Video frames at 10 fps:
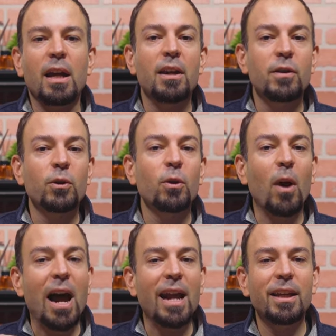It is also a
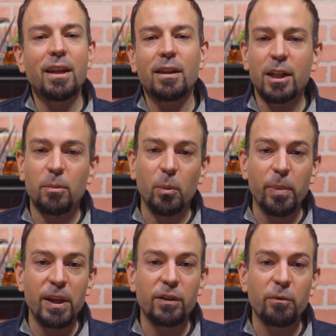highly collectible
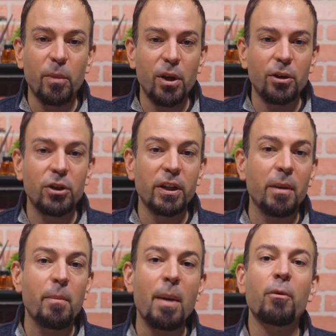piece of merch to
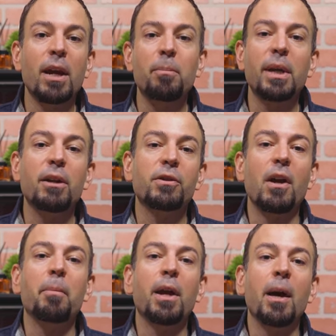commemorate Peter's
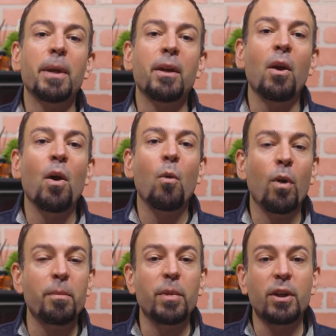upcoming
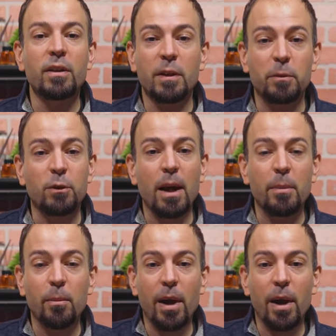1 million subscriber